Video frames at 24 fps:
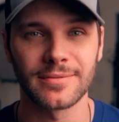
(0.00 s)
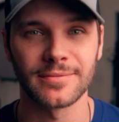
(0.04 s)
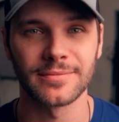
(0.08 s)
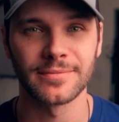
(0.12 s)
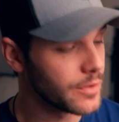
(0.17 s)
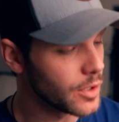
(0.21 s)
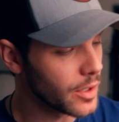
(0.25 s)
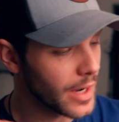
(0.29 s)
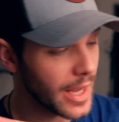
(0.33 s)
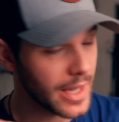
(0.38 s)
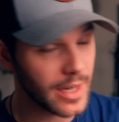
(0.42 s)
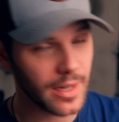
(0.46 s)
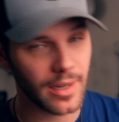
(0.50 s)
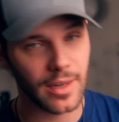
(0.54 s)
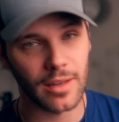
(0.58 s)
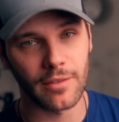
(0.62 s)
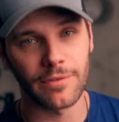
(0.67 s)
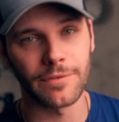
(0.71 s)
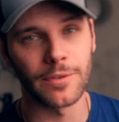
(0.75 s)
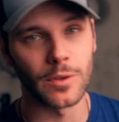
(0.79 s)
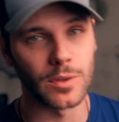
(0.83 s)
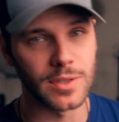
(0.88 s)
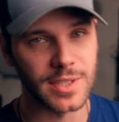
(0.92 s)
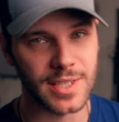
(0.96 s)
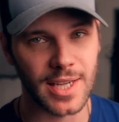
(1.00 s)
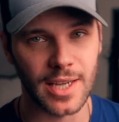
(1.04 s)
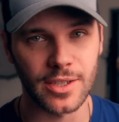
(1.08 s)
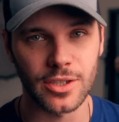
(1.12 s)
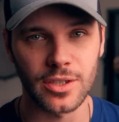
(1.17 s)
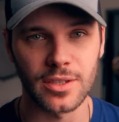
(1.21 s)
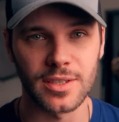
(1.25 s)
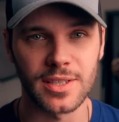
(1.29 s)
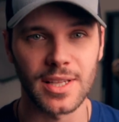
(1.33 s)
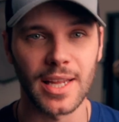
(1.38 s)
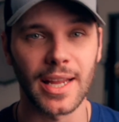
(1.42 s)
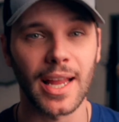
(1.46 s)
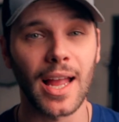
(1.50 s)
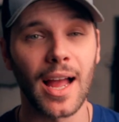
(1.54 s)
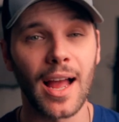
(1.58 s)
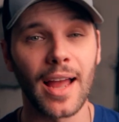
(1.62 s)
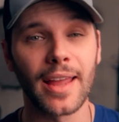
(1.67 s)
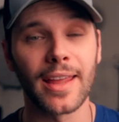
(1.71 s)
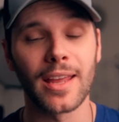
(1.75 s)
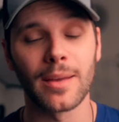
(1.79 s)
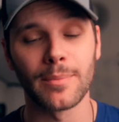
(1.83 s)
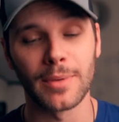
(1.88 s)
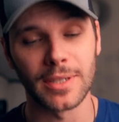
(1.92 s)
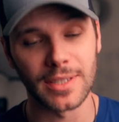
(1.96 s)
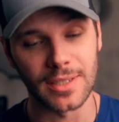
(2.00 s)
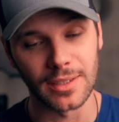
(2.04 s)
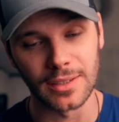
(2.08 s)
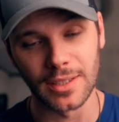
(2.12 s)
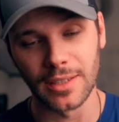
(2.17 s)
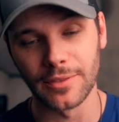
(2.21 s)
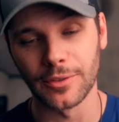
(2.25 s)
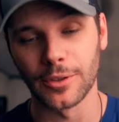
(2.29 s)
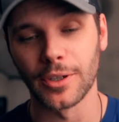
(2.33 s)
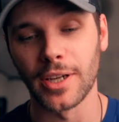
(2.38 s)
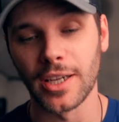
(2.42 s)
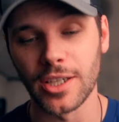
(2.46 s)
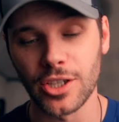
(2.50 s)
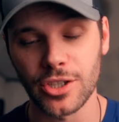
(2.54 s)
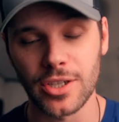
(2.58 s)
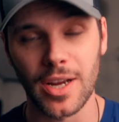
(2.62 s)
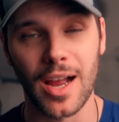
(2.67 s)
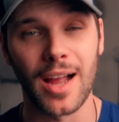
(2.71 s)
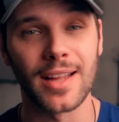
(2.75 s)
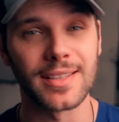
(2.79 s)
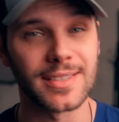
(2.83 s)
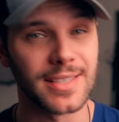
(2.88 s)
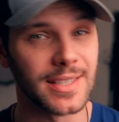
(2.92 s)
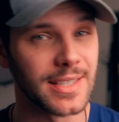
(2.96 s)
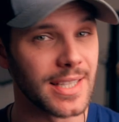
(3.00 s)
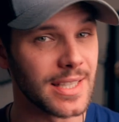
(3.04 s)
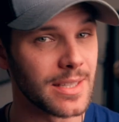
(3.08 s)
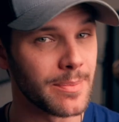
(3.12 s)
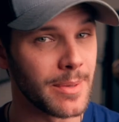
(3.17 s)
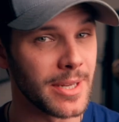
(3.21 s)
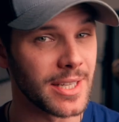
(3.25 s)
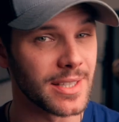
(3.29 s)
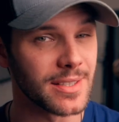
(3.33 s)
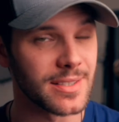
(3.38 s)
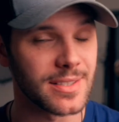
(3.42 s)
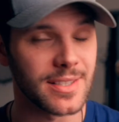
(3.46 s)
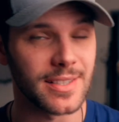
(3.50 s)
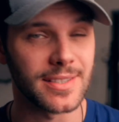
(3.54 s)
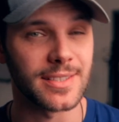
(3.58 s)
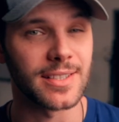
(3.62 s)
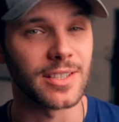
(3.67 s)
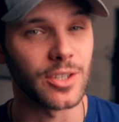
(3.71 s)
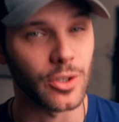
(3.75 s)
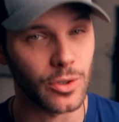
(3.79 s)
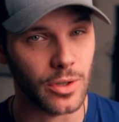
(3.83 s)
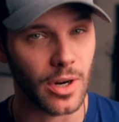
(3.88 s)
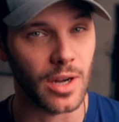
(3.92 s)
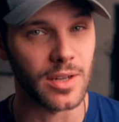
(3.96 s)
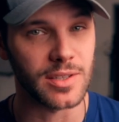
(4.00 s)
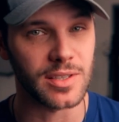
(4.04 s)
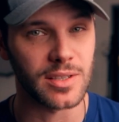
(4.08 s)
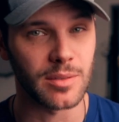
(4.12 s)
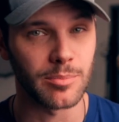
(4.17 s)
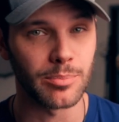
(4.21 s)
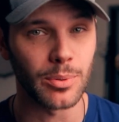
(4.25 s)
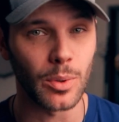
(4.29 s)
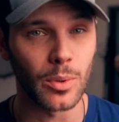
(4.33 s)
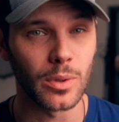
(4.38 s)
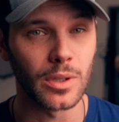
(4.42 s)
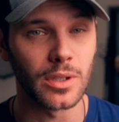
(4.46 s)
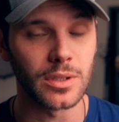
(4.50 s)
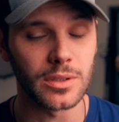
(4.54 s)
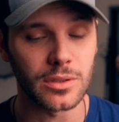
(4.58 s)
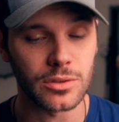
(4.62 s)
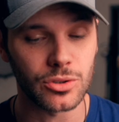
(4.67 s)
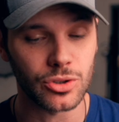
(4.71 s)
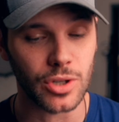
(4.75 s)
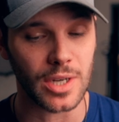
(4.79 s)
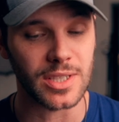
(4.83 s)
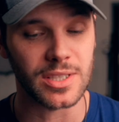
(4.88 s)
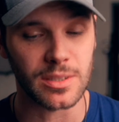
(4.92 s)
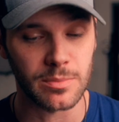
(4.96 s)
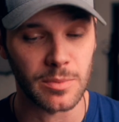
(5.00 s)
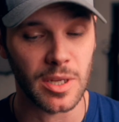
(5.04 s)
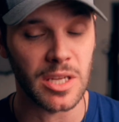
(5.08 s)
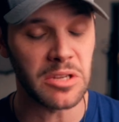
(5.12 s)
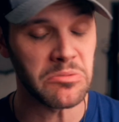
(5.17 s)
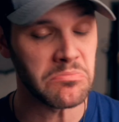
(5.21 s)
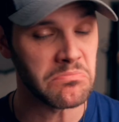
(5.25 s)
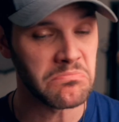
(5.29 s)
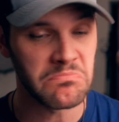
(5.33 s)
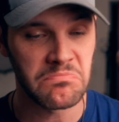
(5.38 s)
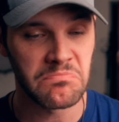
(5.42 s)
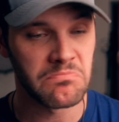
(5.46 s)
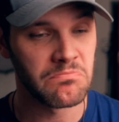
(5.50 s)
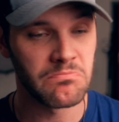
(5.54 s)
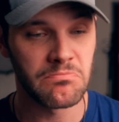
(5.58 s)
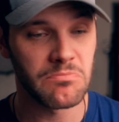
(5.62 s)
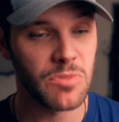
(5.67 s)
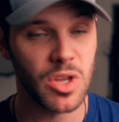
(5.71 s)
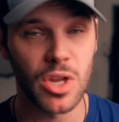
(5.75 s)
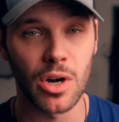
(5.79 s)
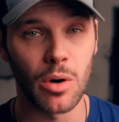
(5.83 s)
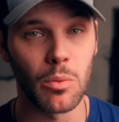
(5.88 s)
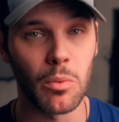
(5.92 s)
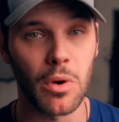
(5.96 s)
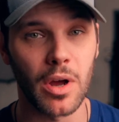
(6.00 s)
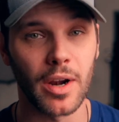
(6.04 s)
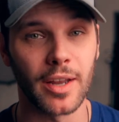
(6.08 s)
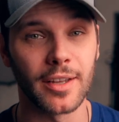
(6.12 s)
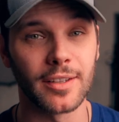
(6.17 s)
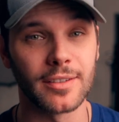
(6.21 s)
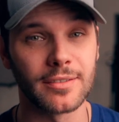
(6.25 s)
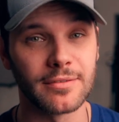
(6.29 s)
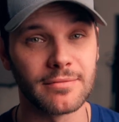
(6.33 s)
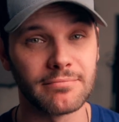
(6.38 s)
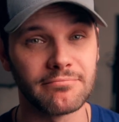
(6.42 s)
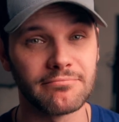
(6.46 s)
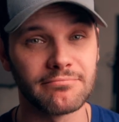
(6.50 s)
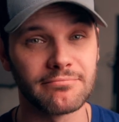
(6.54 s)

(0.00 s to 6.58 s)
And if you're editing full sessions like I am and delivering shots that need to be consistent across the board, trust me, you don't want it.